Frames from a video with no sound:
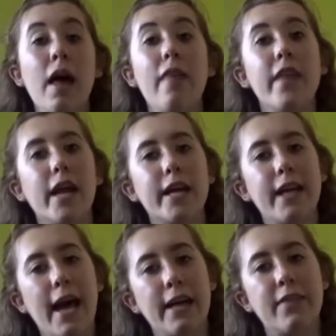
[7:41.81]
And then I
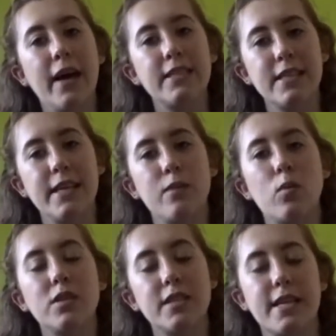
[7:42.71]
can add that in
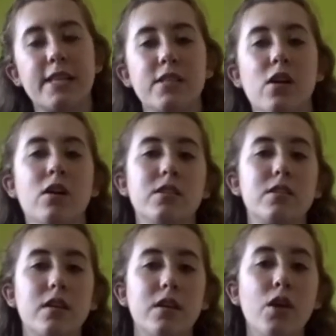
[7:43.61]
once I get an
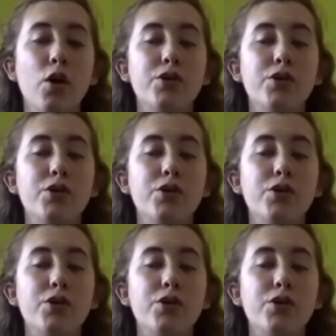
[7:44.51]
answer.